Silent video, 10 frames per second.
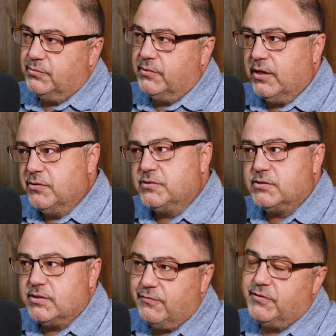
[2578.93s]

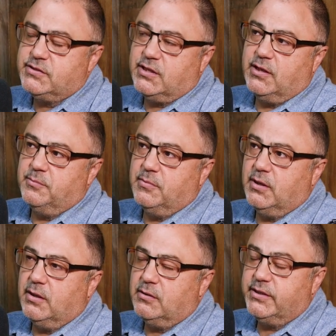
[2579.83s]
there's definitely some
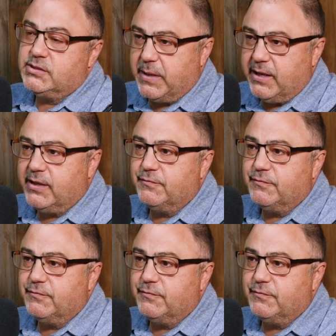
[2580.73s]
uh, Hispanic